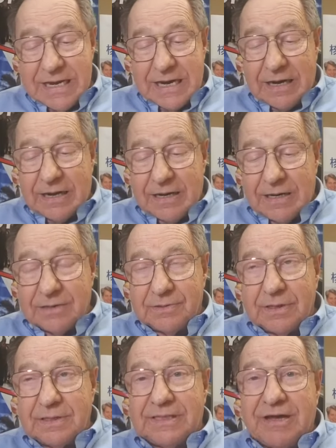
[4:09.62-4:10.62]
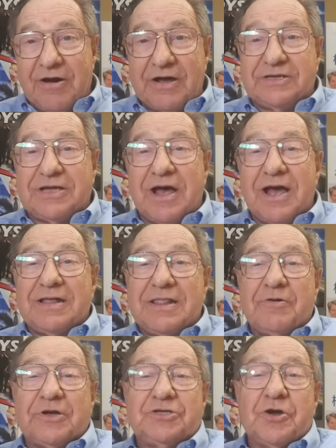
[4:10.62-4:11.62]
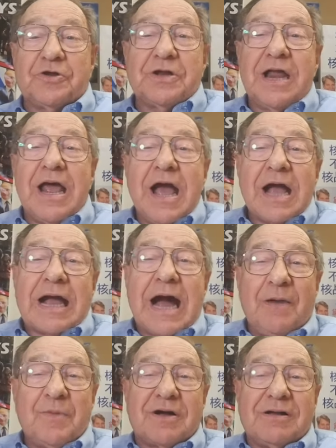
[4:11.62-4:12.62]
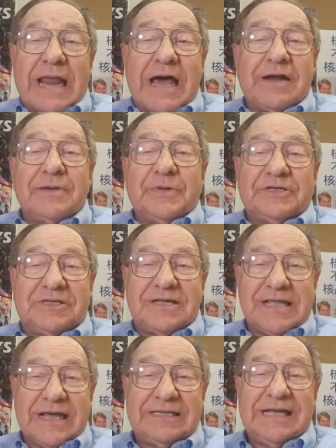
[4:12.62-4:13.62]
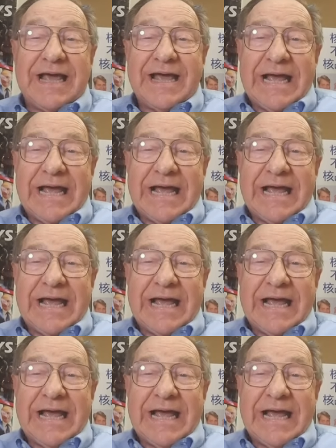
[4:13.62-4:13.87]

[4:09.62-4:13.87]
There are certain comical elements to this,